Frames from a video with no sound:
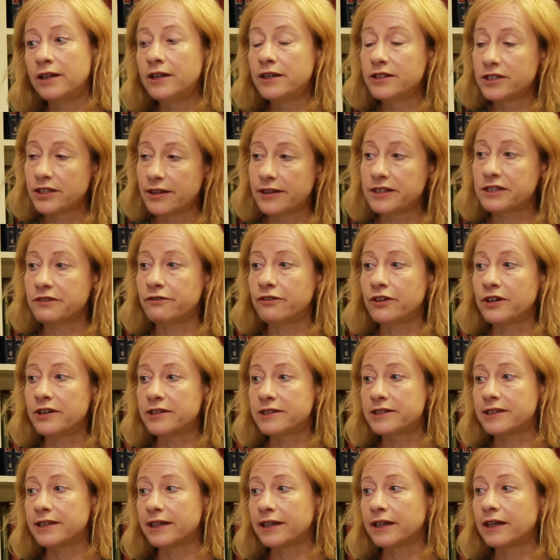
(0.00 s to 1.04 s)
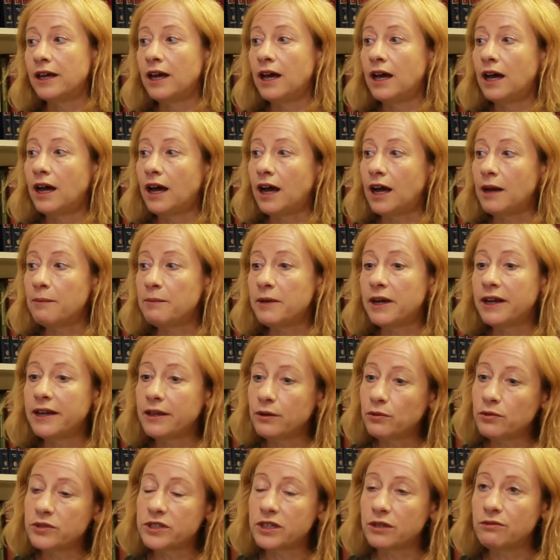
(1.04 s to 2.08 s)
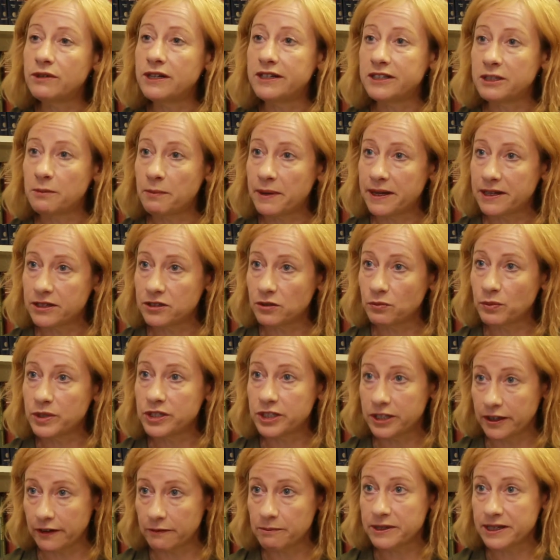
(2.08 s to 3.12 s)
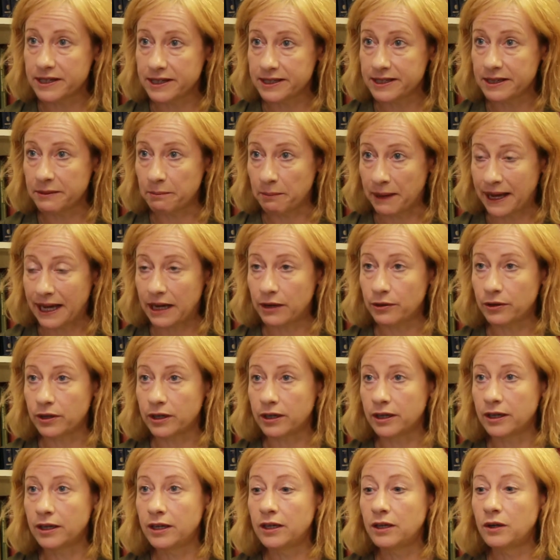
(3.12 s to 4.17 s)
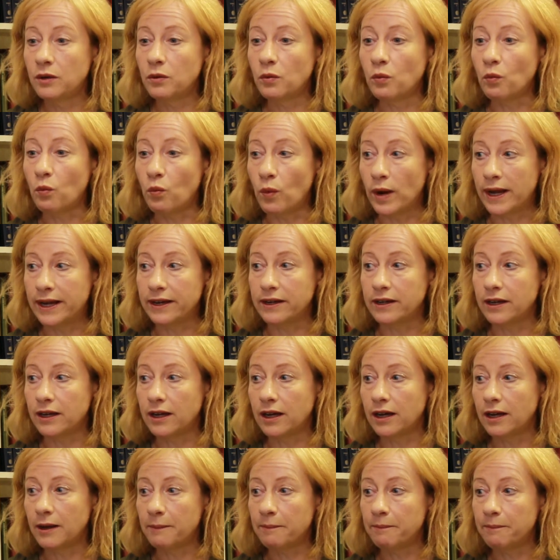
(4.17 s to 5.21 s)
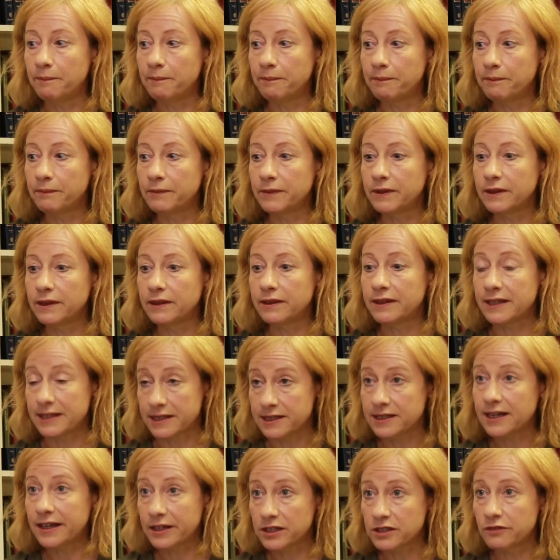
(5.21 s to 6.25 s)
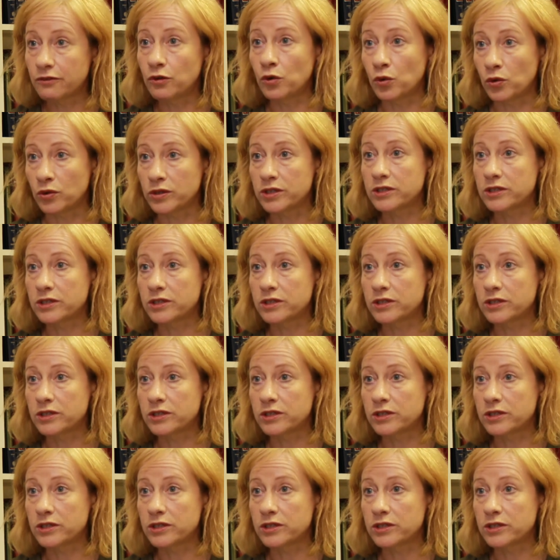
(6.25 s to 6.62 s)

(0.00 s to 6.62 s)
So that's the first thing. And it also really depends on which government is in power when this takes force.